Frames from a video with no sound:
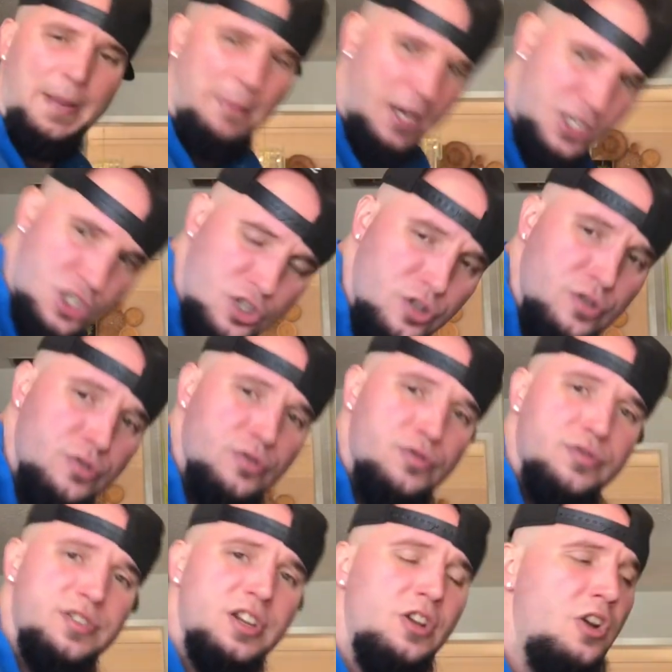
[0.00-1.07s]
my
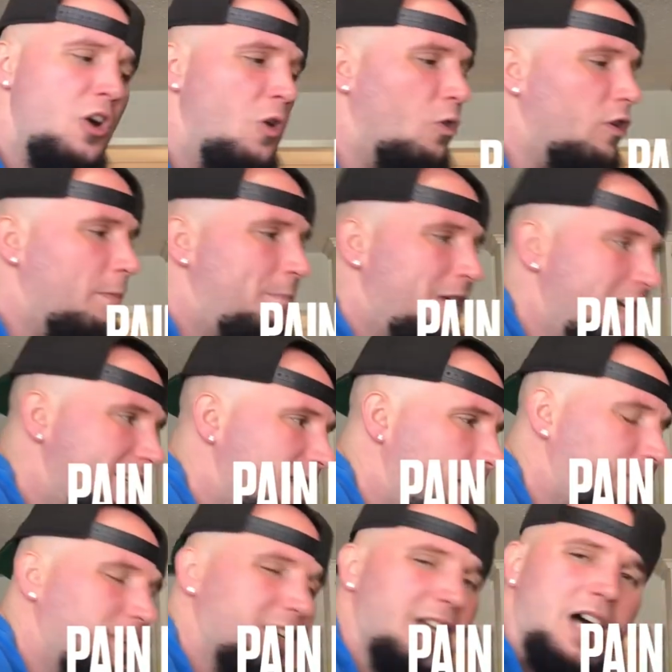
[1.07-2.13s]
shoes or to pick
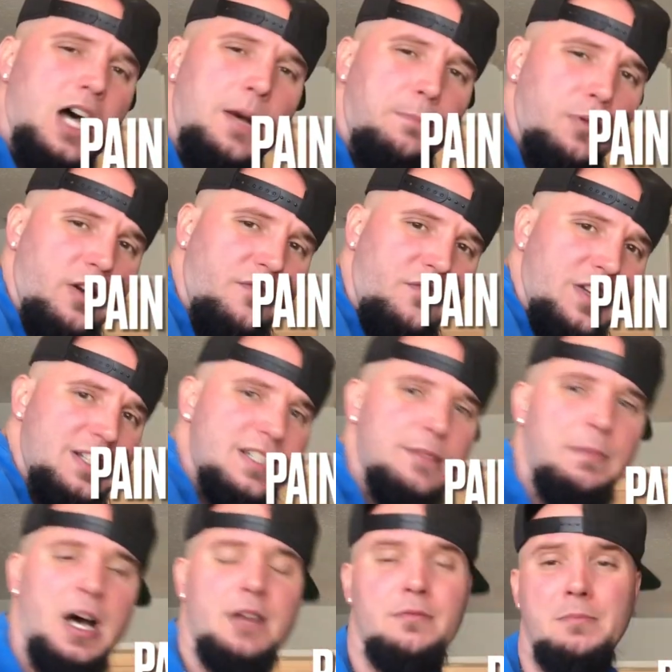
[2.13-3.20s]
something up or to fix the
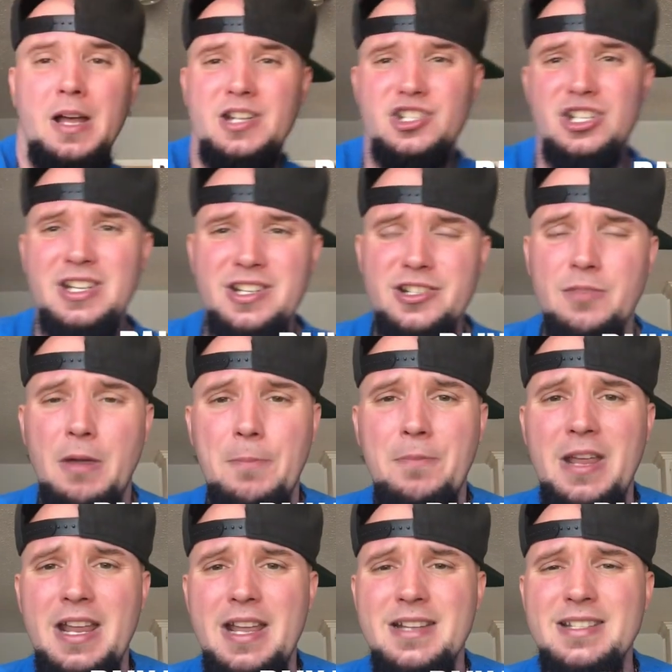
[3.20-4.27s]
bottom of my jeans or my
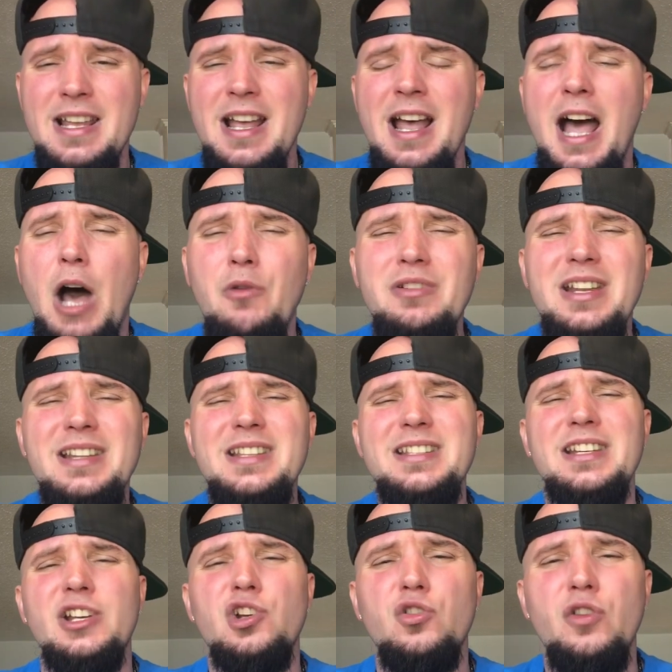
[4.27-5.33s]
pants, I would get this
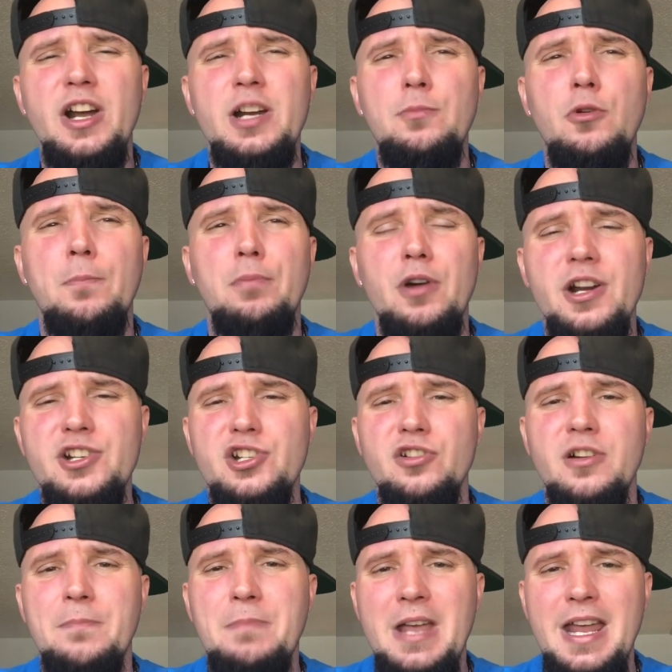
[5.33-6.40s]
incredible
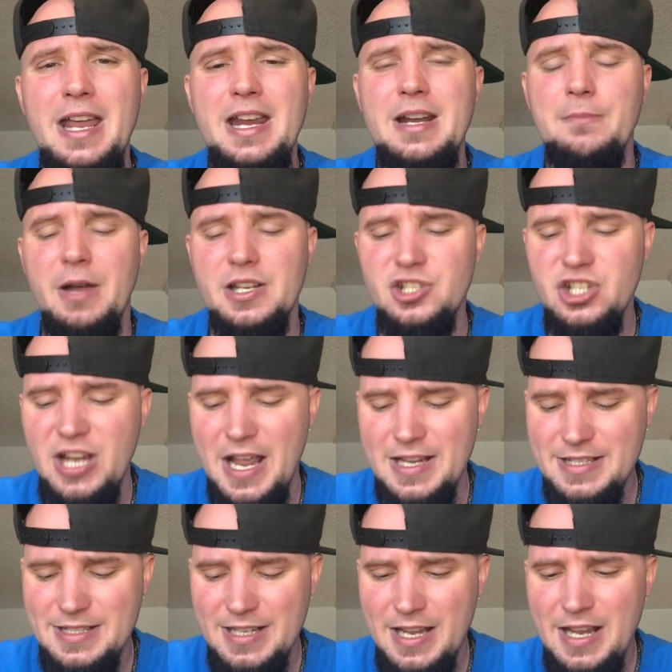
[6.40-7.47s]
pressure and pain in my
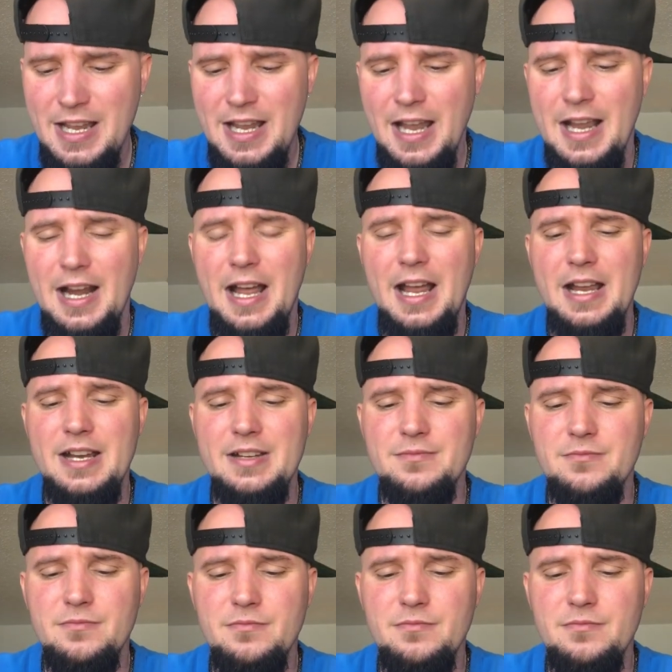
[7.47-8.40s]
chest. And